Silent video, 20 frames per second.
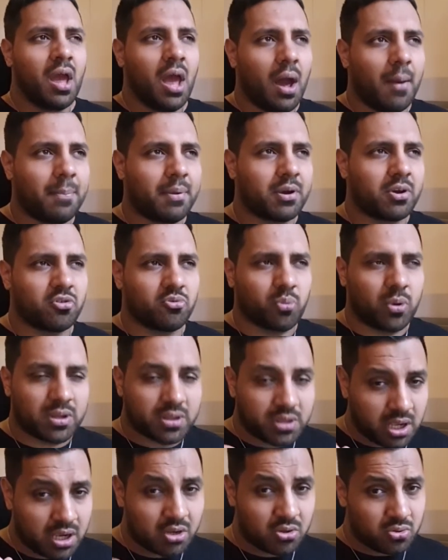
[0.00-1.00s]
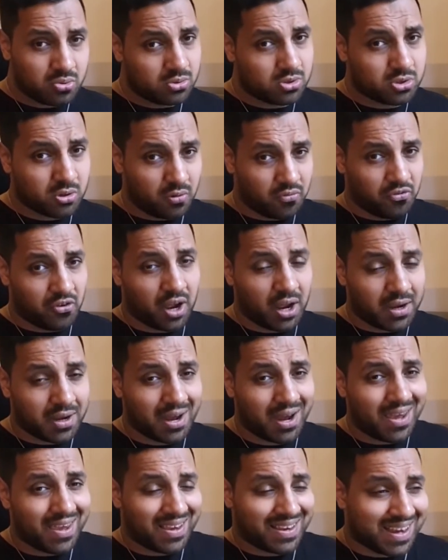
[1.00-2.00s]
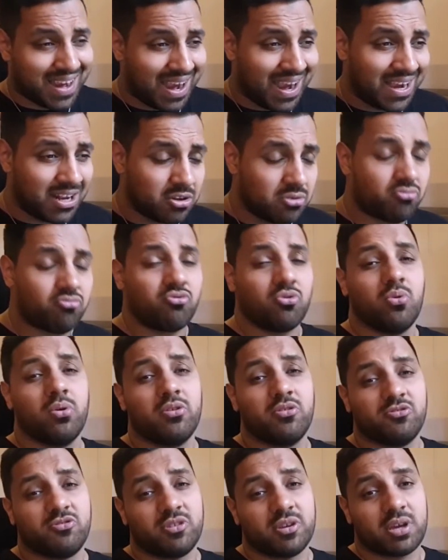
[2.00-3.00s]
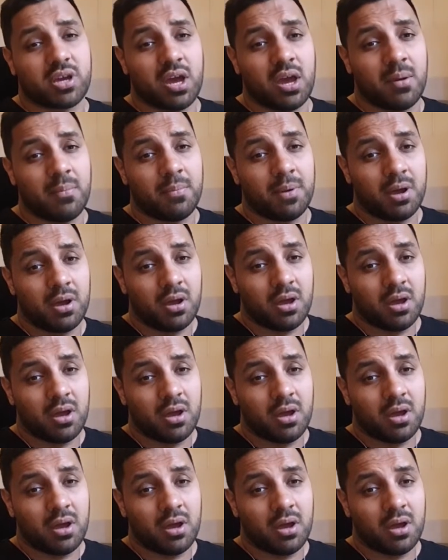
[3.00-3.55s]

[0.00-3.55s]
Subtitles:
And because when they do stuff like that, it kind of ruins the game.